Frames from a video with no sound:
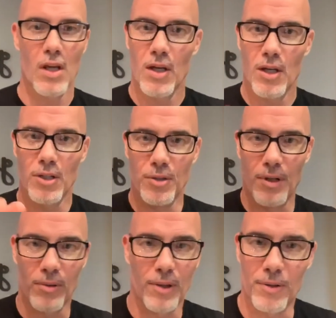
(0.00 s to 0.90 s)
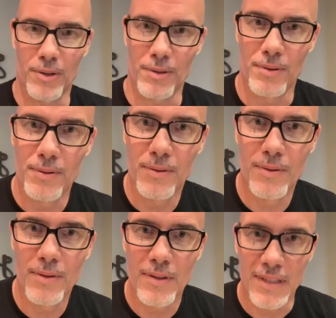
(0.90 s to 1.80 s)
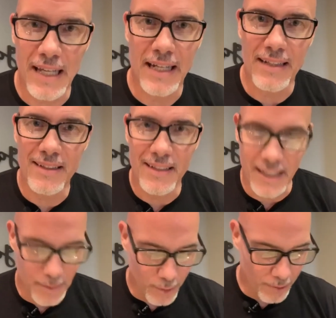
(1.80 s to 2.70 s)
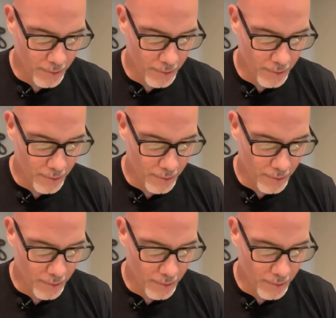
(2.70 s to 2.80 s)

You no longer get it anymore.